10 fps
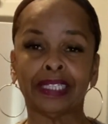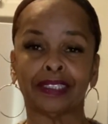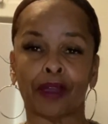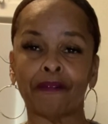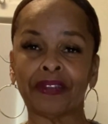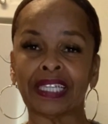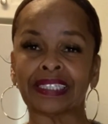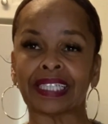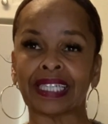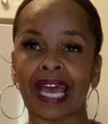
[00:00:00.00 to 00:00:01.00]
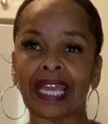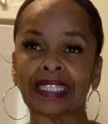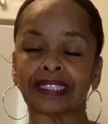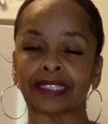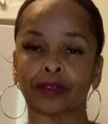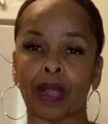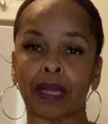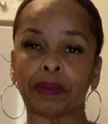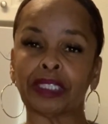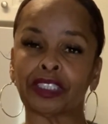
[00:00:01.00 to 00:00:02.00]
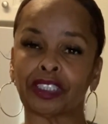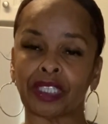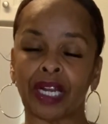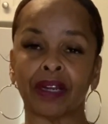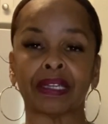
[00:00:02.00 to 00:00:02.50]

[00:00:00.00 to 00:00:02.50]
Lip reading: Don't forget to like, subscribe, and share.